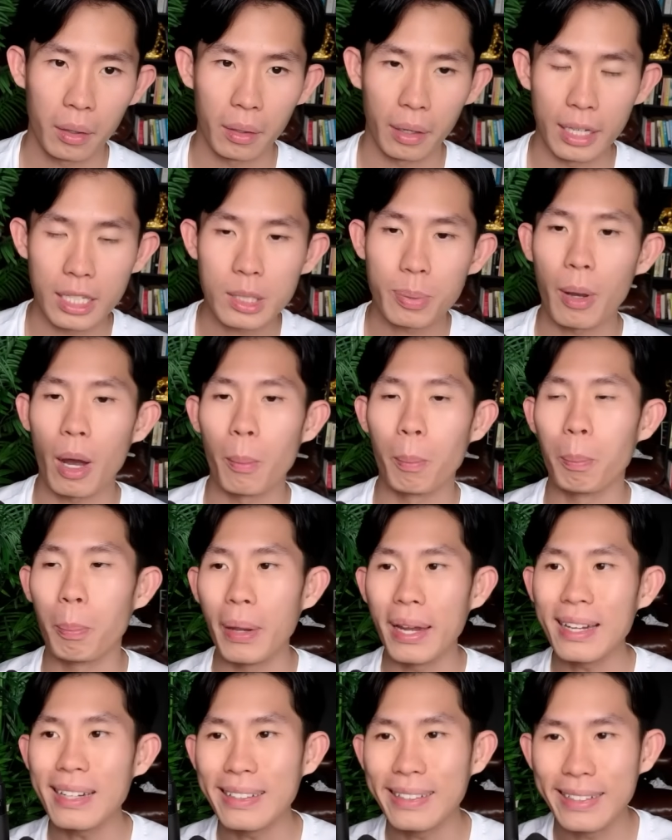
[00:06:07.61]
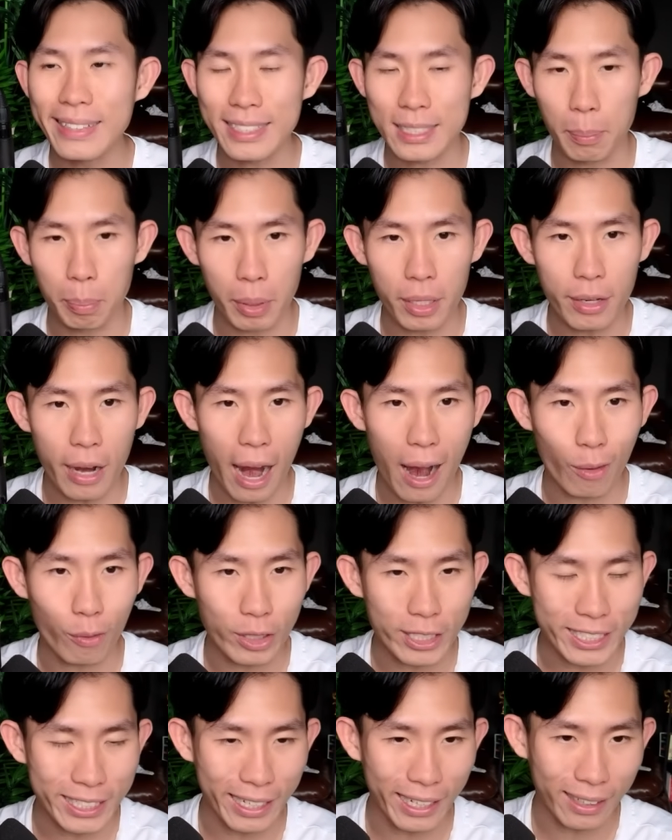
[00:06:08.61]
It's about being disciplined every
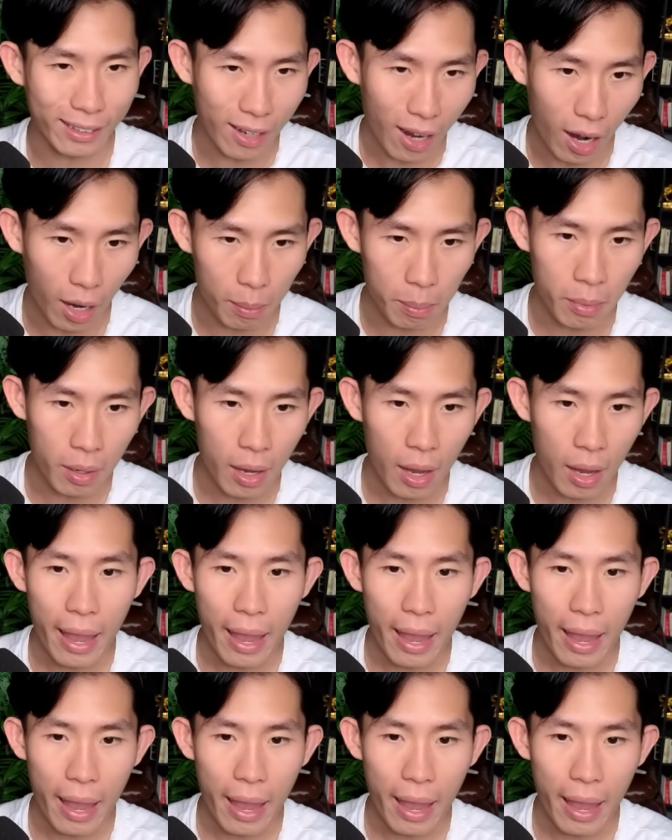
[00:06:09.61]
single time